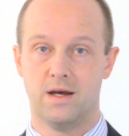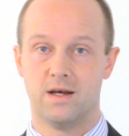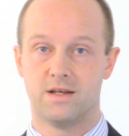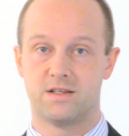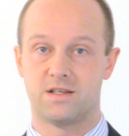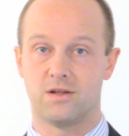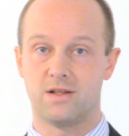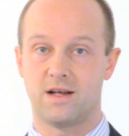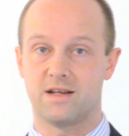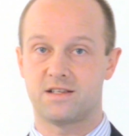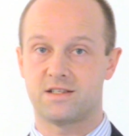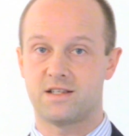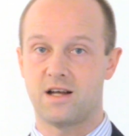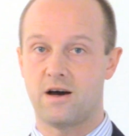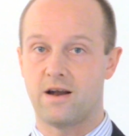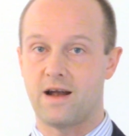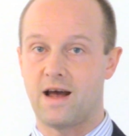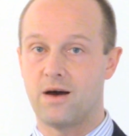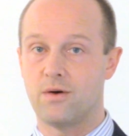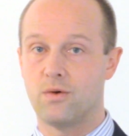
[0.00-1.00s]
So let's
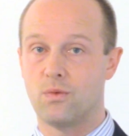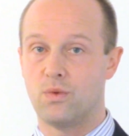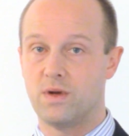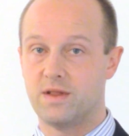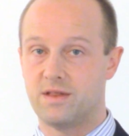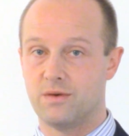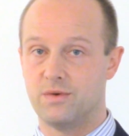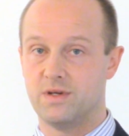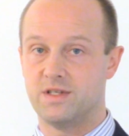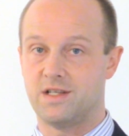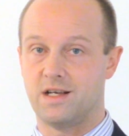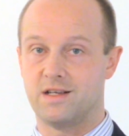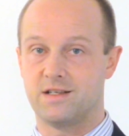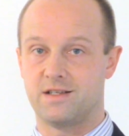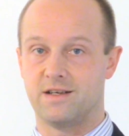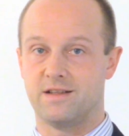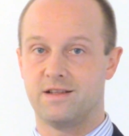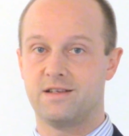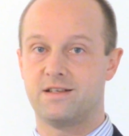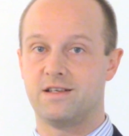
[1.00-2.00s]
start out with the
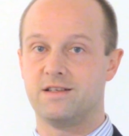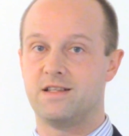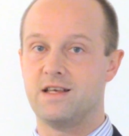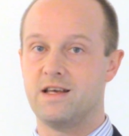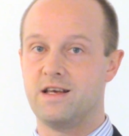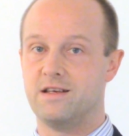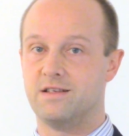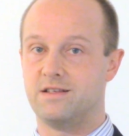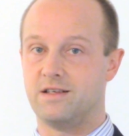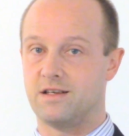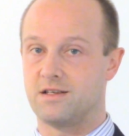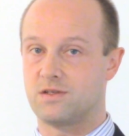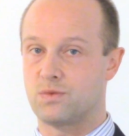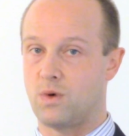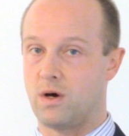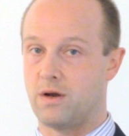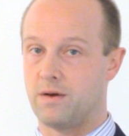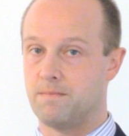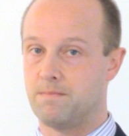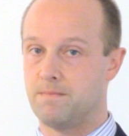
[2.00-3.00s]
resistor. This is the
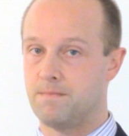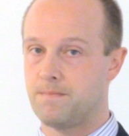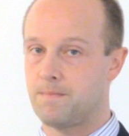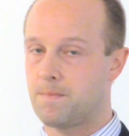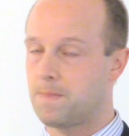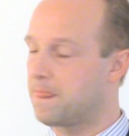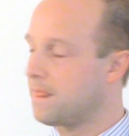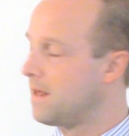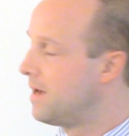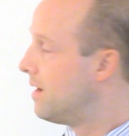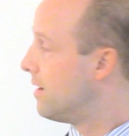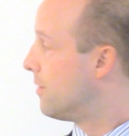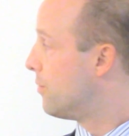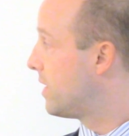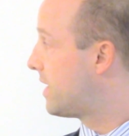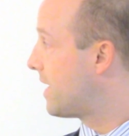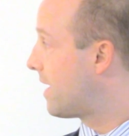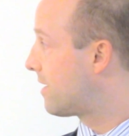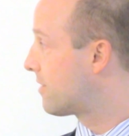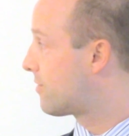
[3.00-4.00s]
easiest one.
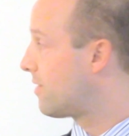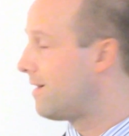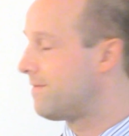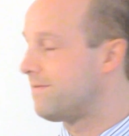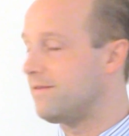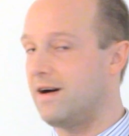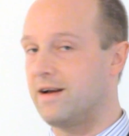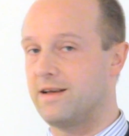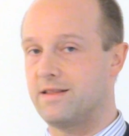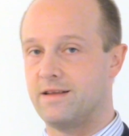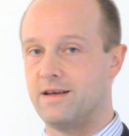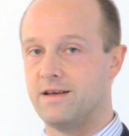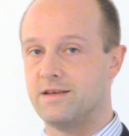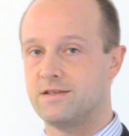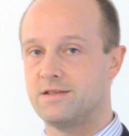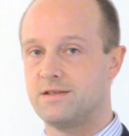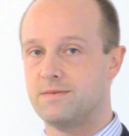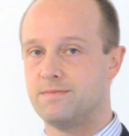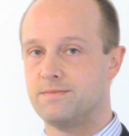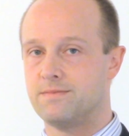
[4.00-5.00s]
We get a graph like
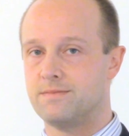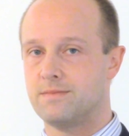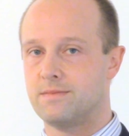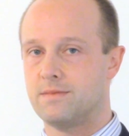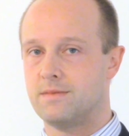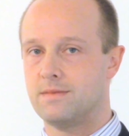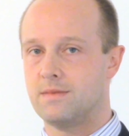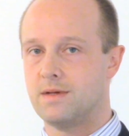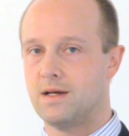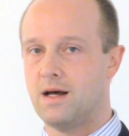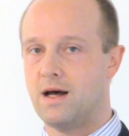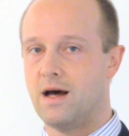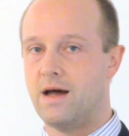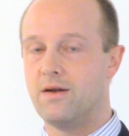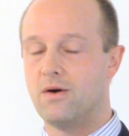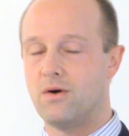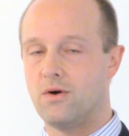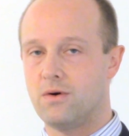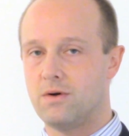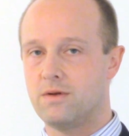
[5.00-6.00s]
this.
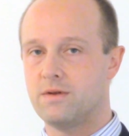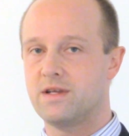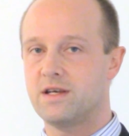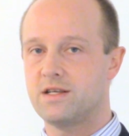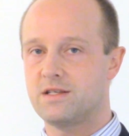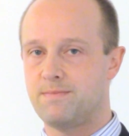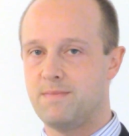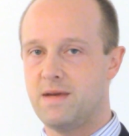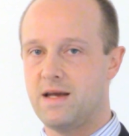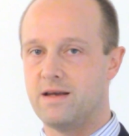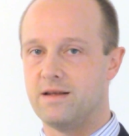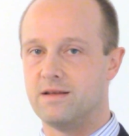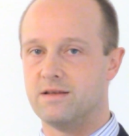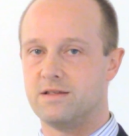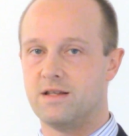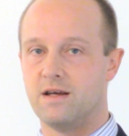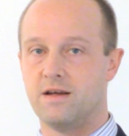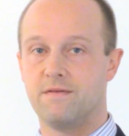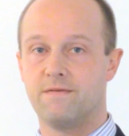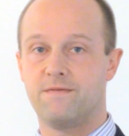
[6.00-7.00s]
And all this
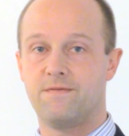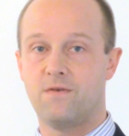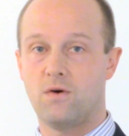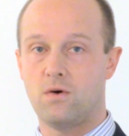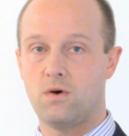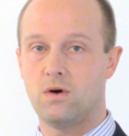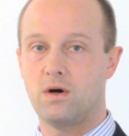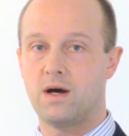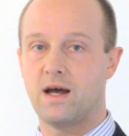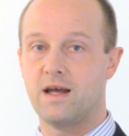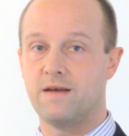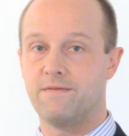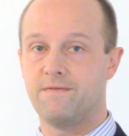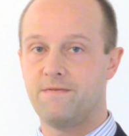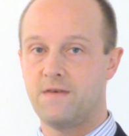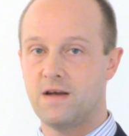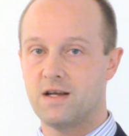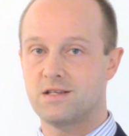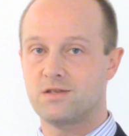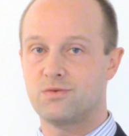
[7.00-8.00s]
means that for a
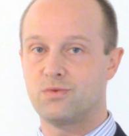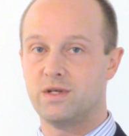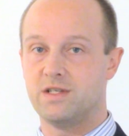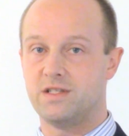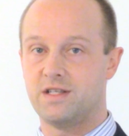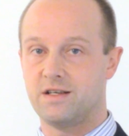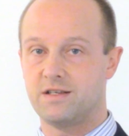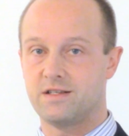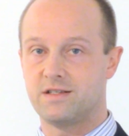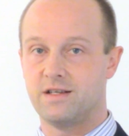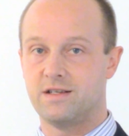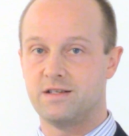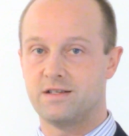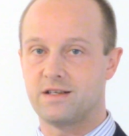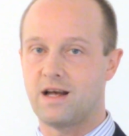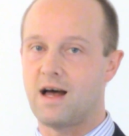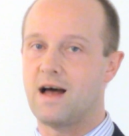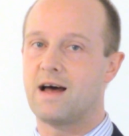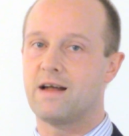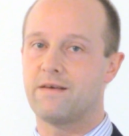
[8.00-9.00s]
fixed
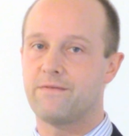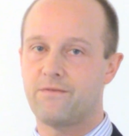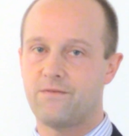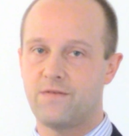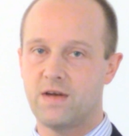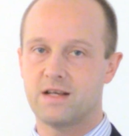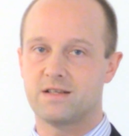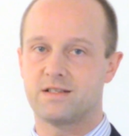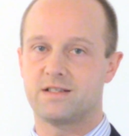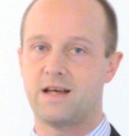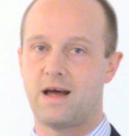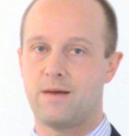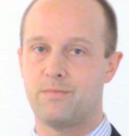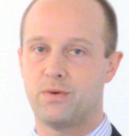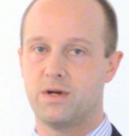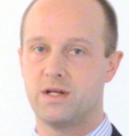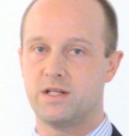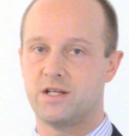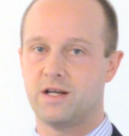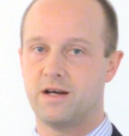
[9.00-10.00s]
resistance at fixed
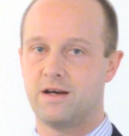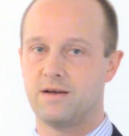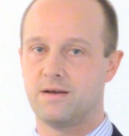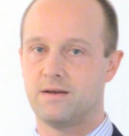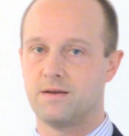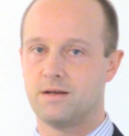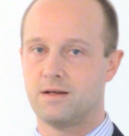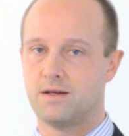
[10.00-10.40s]
temperature,